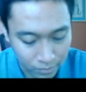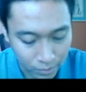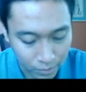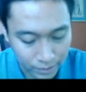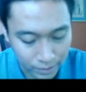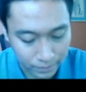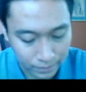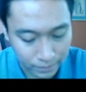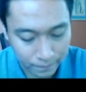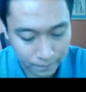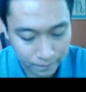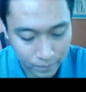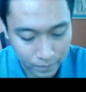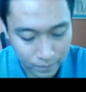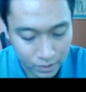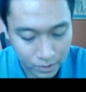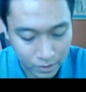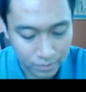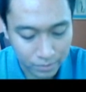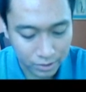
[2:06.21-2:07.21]
Riemann
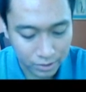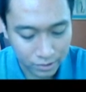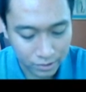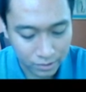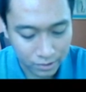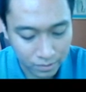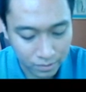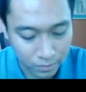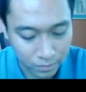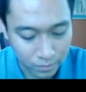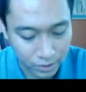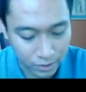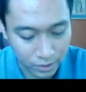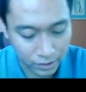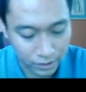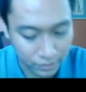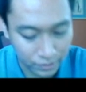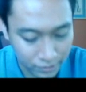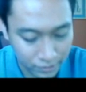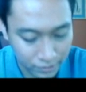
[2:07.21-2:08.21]
sum works
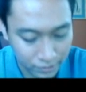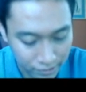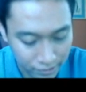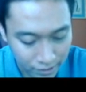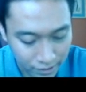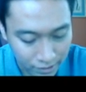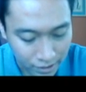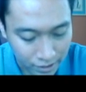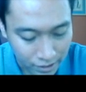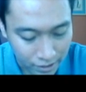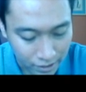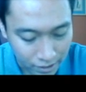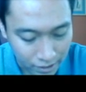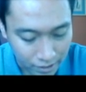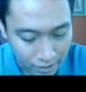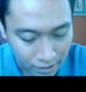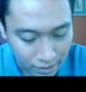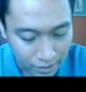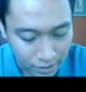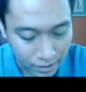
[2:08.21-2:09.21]

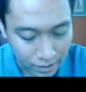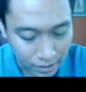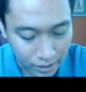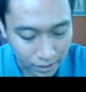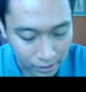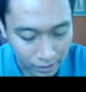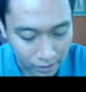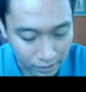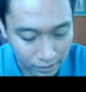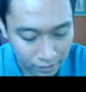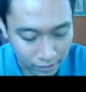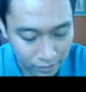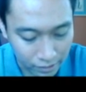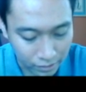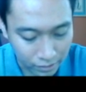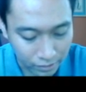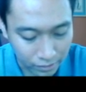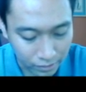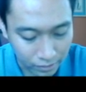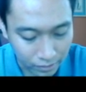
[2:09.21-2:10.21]
in
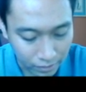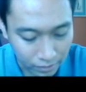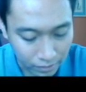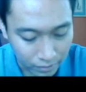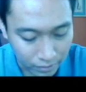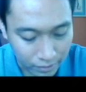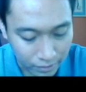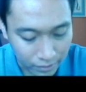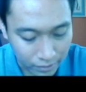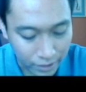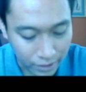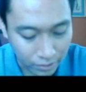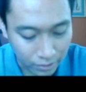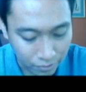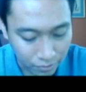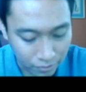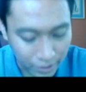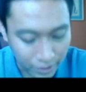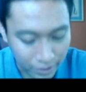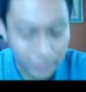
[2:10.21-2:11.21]
trying to find out
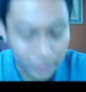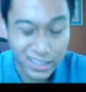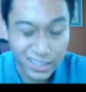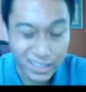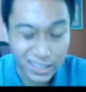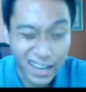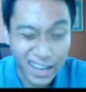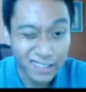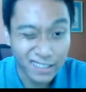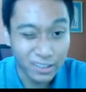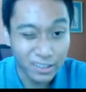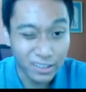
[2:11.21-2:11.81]
the answer of